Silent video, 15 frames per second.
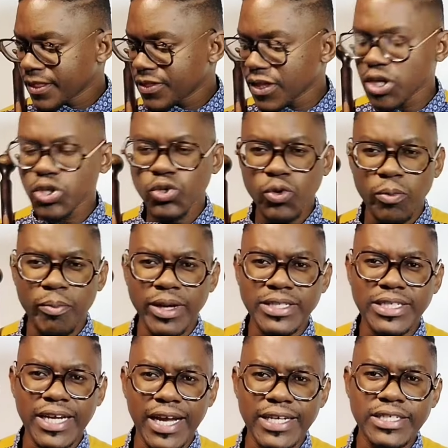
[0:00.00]
thank you so
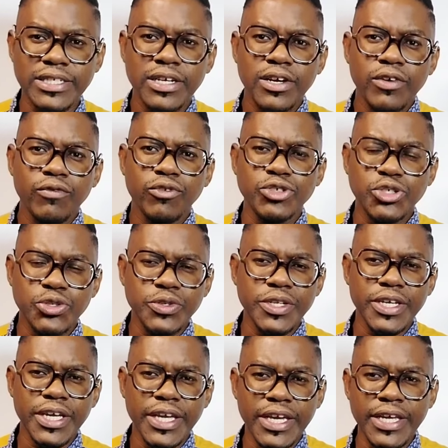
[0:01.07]
much, guys, for
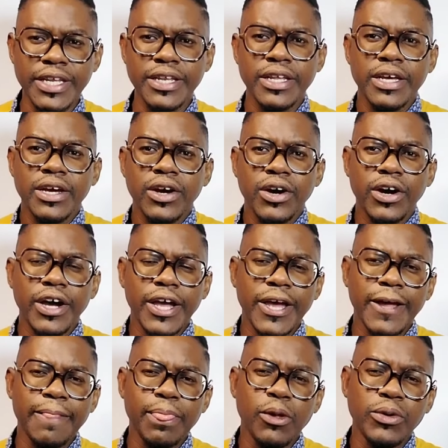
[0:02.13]
tuning in
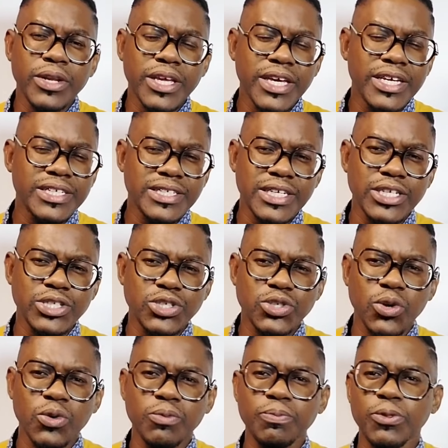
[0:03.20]
on King Said
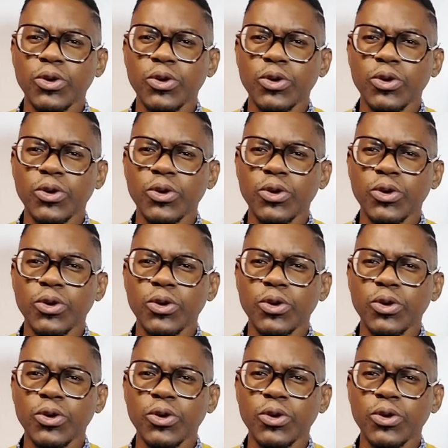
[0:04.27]
So.